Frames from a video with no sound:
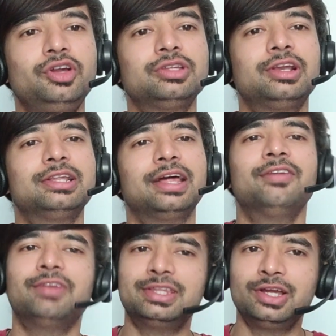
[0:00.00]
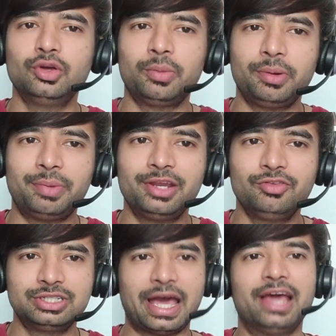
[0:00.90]
till then. Whether you are preparing
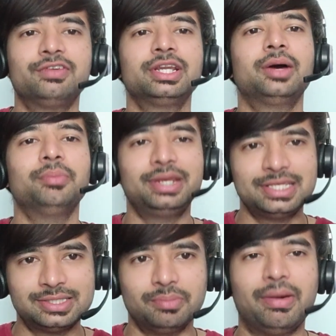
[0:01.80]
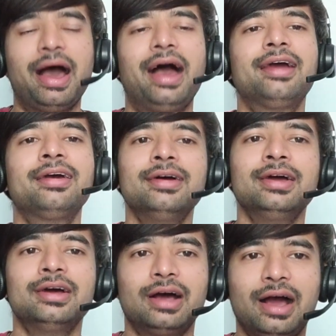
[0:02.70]
for tier 1 companies, Mang,
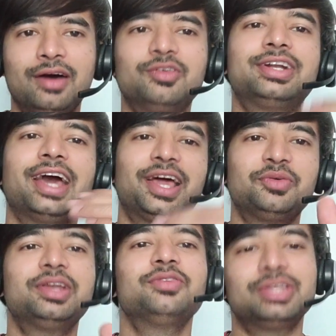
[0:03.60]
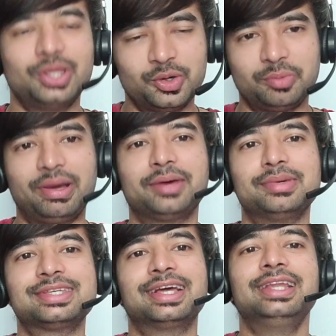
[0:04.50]
Tier 1 without Mang,
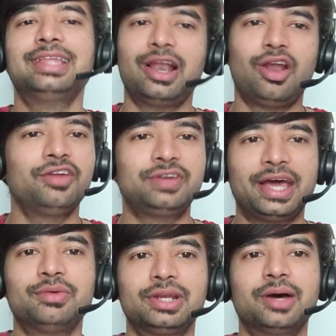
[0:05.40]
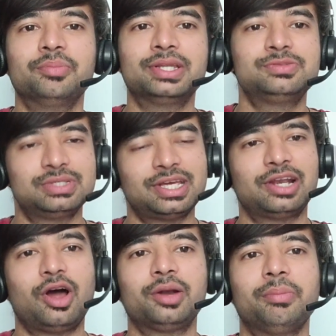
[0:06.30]
basically. There are a lot of Tier 1 companies which are
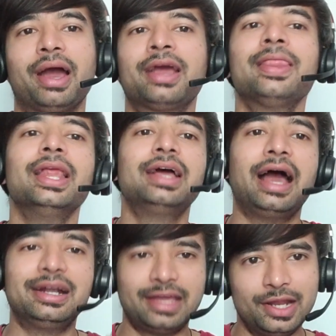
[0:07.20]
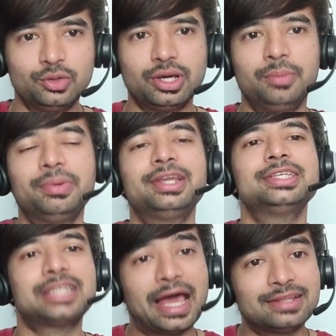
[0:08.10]
not Mang. And Tier 2 companies,
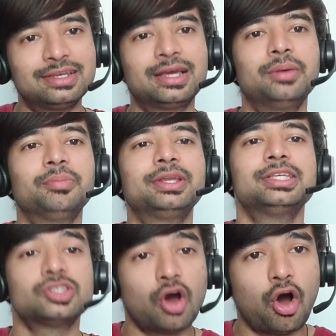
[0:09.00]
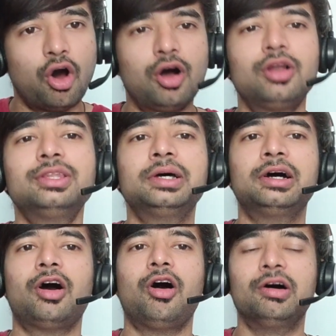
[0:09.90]
Tier 3 companies, all the,
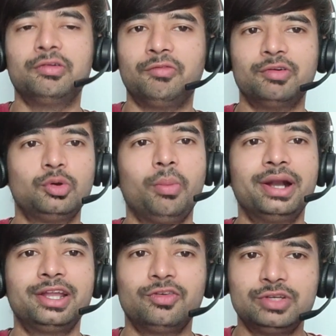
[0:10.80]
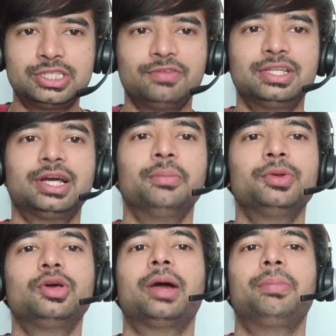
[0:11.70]
no matter whichever the company
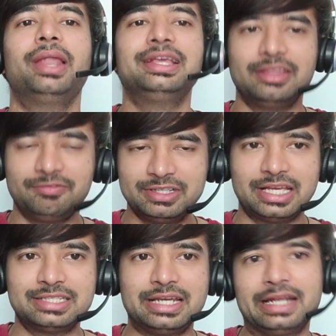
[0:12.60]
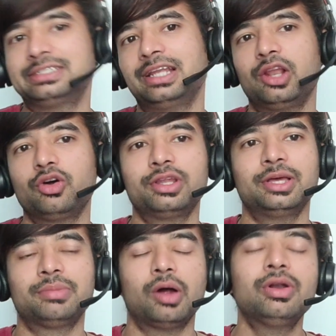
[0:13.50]
you're applying, which has data structure
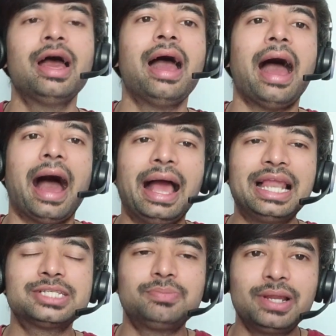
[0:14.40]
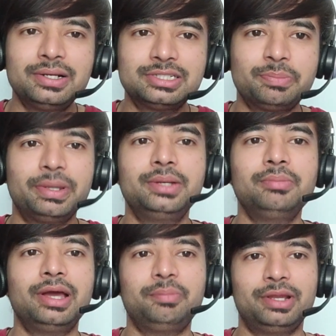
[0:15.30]
algorithm round, I'll explain pin
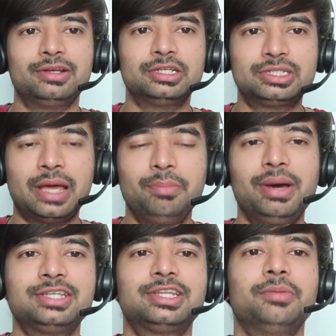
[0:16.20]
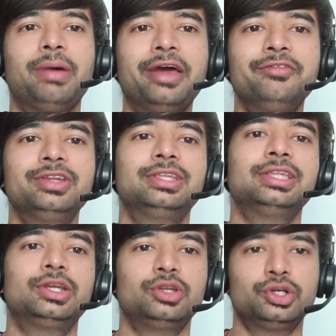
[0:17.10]
by pin, step by step, everything
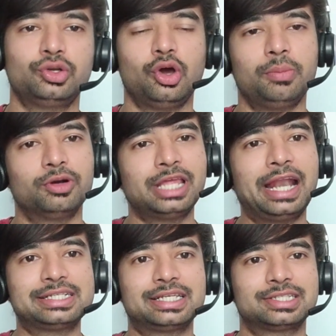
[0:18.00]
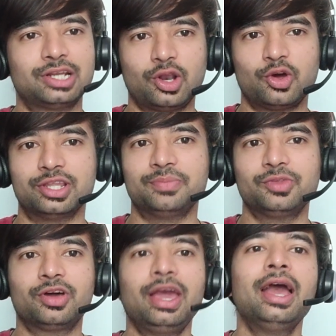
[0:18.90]
that you need to know about the data structure algorithm.
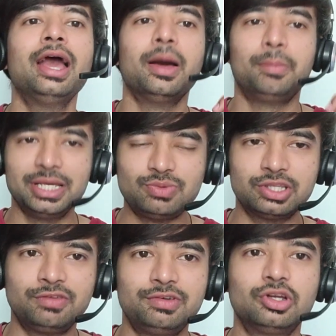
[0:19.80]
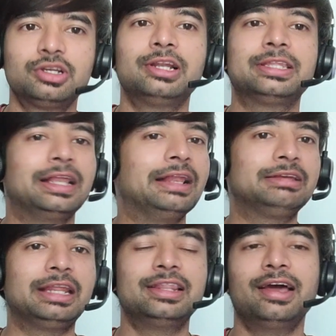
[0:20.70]
Okay? Please watch the video till
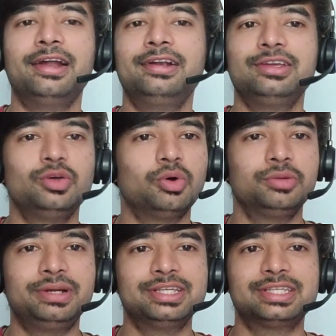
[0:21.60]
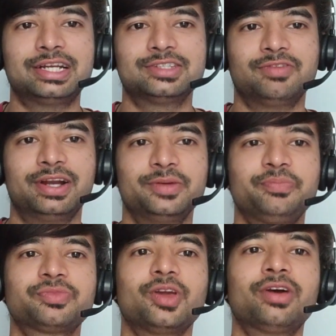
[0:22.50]
the end. You won't be dissatisfied.
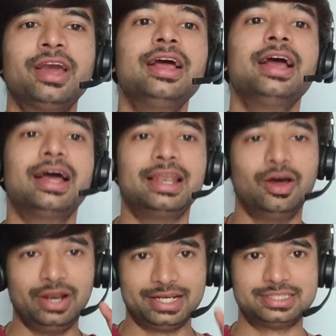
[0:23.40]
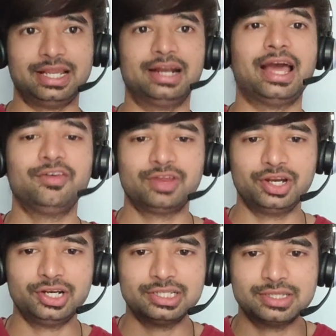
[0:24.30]
Okay? Now let us start. I've
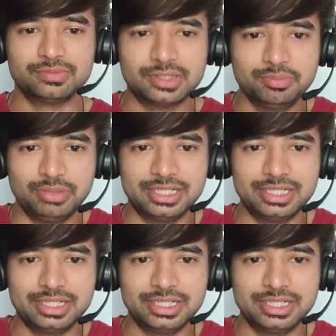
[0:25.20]
created some simple